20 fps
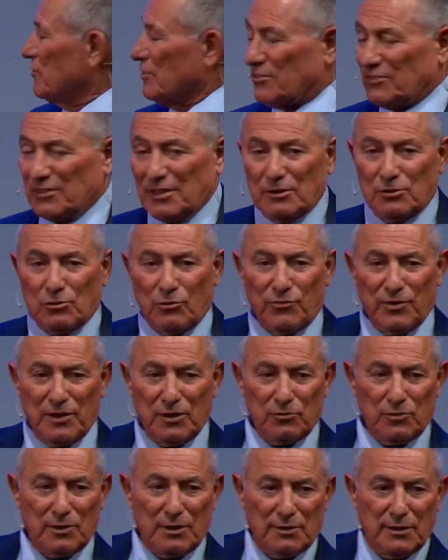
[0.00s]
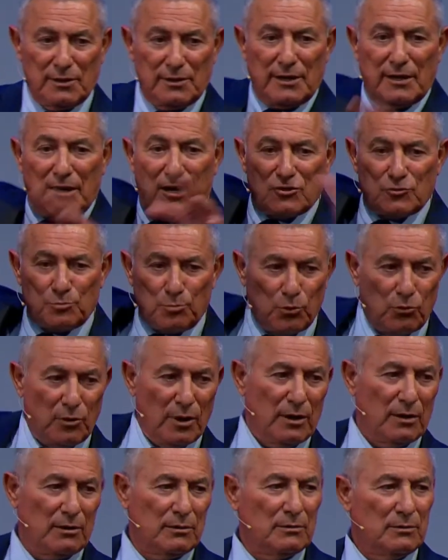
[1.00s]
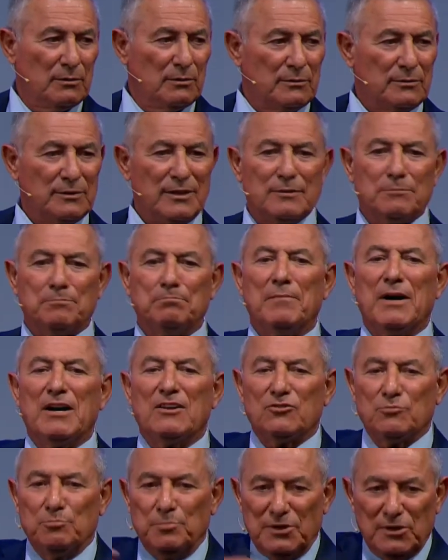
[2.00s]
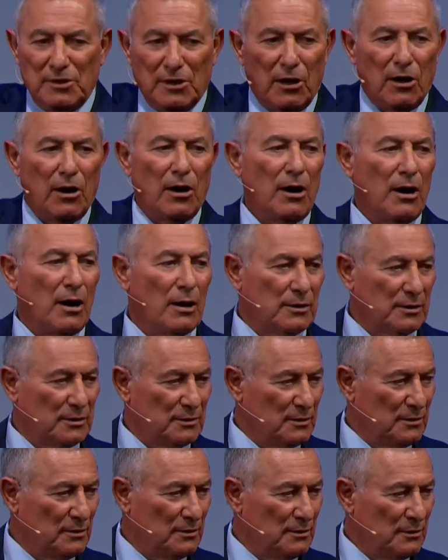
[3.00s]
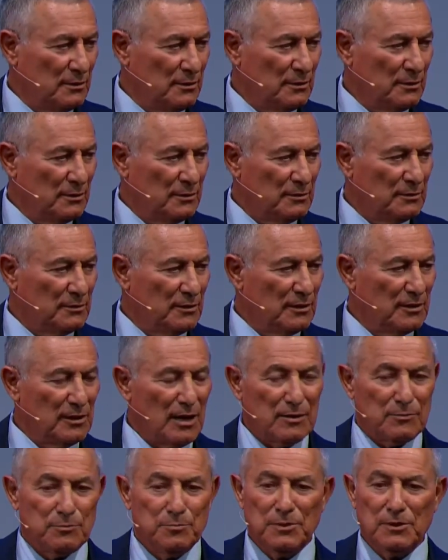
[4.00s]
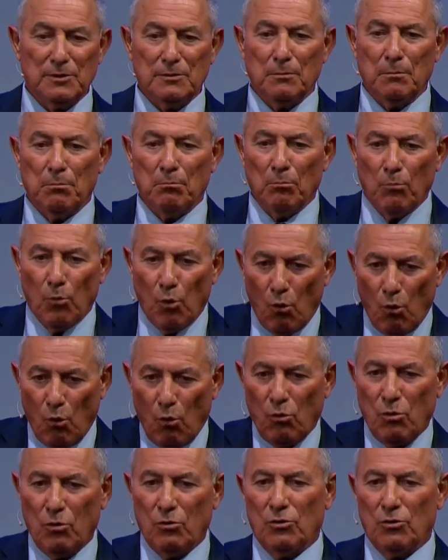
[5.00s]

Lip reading: the State of Israel, the diaspora that must be hugged, that must be more